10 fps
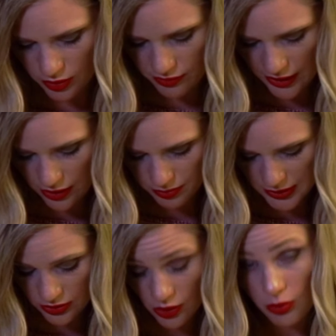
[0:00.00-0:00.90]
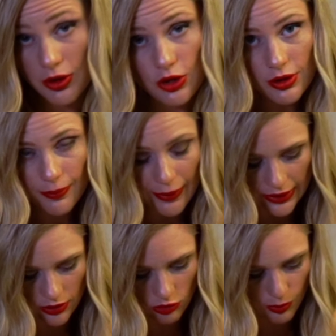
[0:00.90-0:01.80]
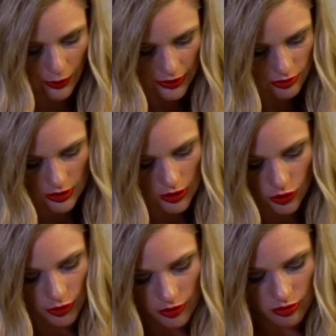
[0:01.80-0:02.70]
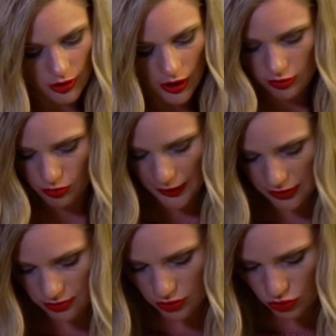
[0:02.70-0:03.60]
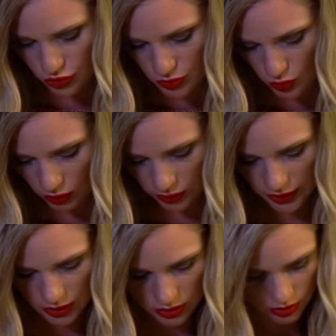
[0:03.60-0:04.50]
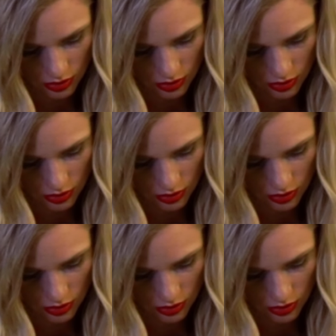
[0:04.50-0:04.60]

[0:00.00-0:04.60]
of jalapeno, but you can make it as spicy or as not spicy as you wanted.